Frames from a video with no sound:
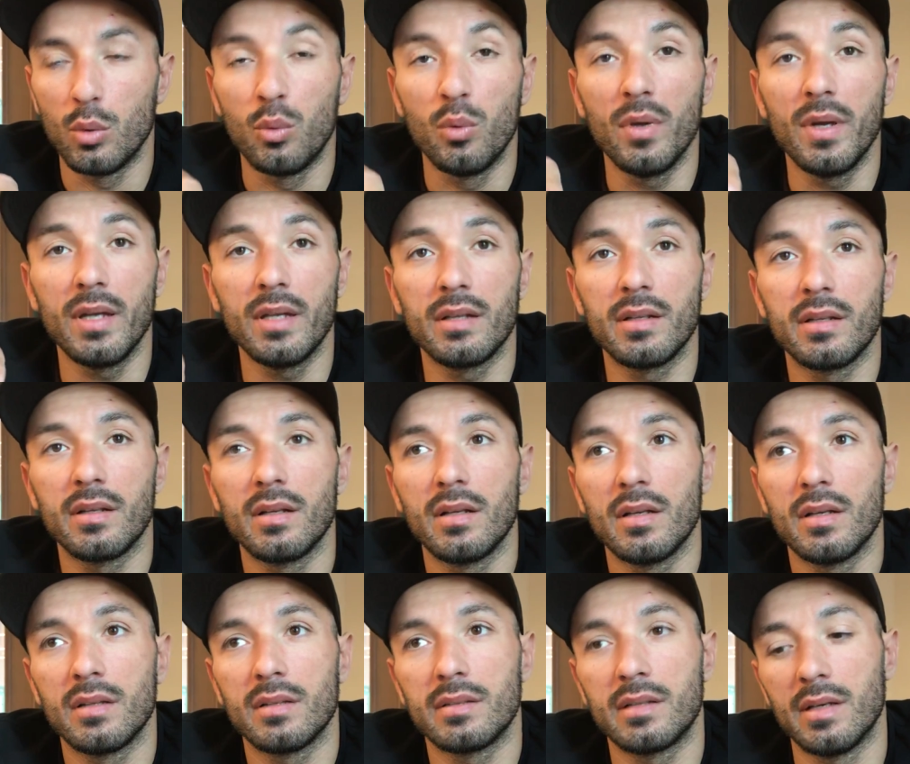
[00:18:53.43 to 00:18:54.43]
win
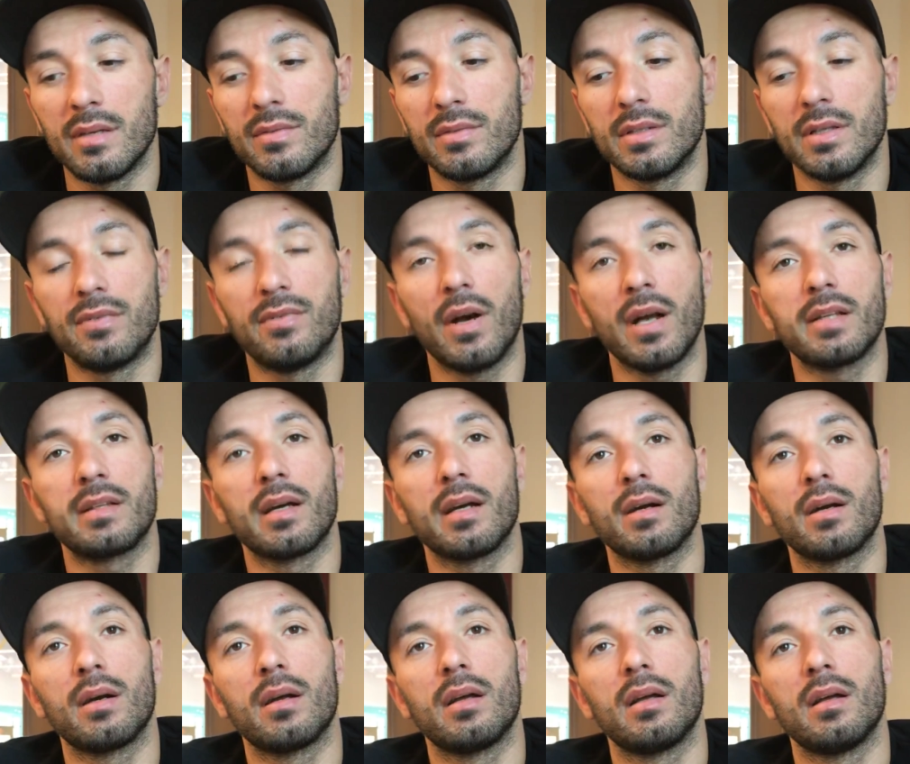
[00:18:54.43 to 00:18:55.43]
the fighter,
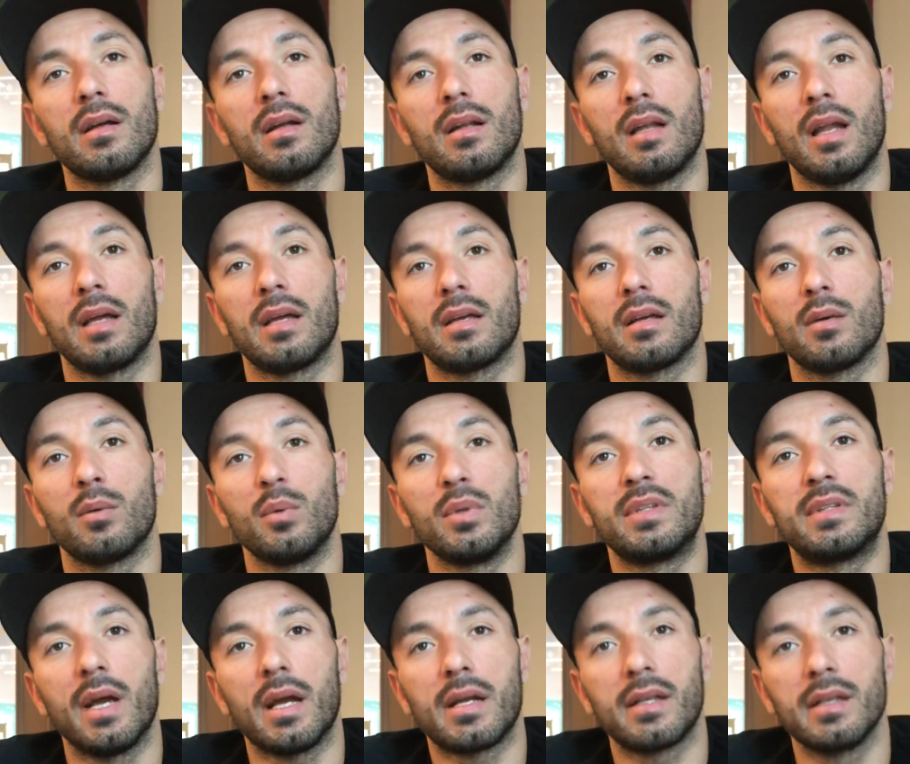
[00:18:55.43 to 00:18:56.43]
like
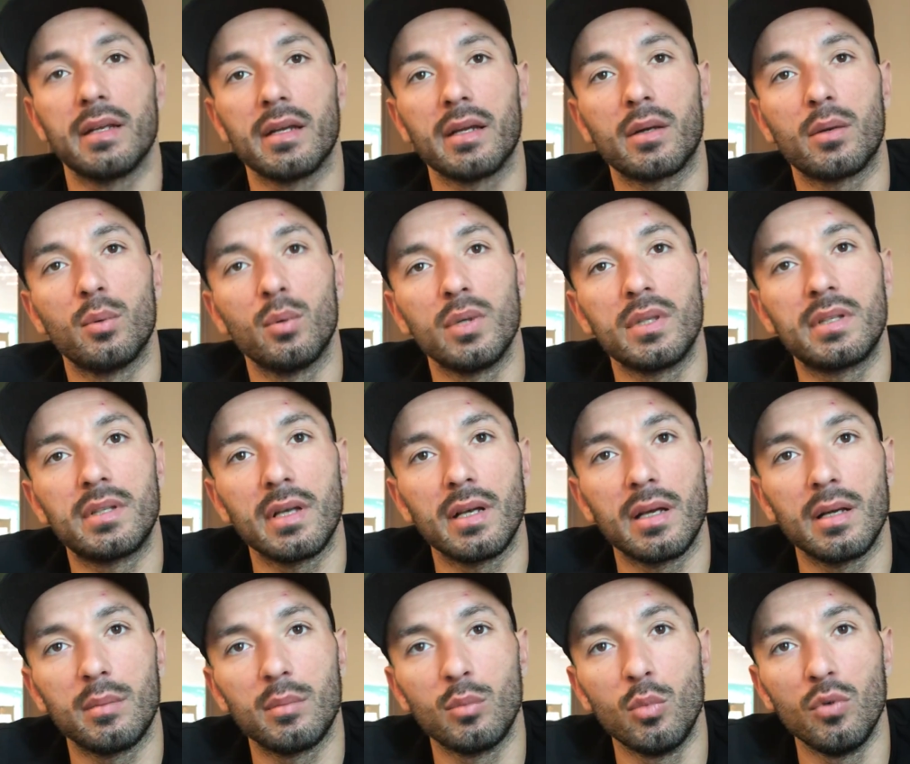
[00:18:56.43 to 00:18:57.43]
with technique, with
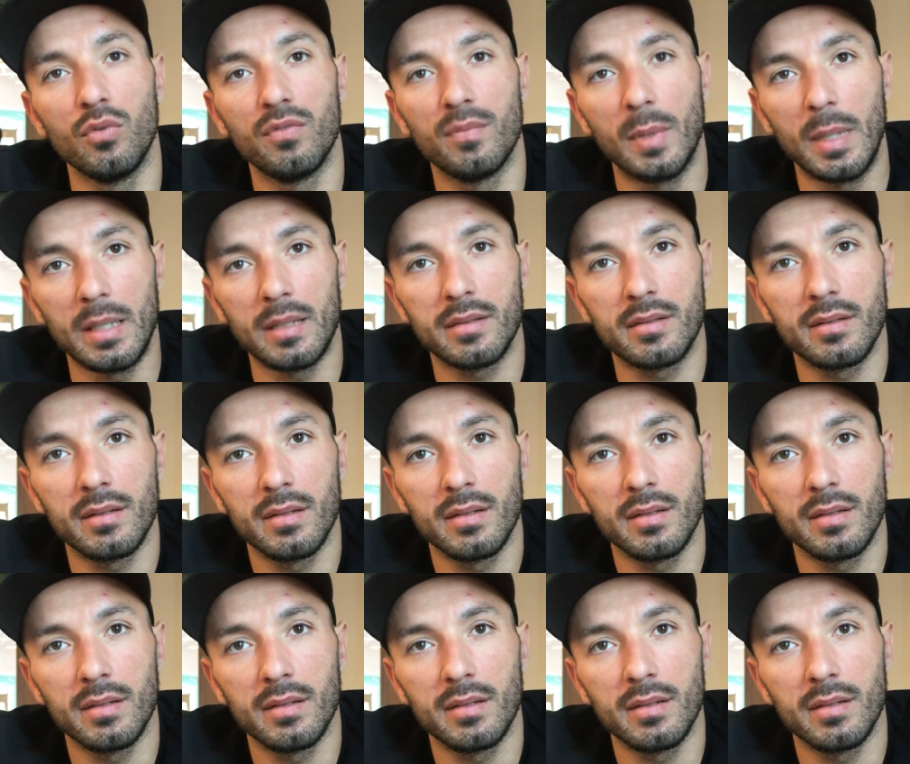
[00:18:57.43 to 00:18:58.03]
movement.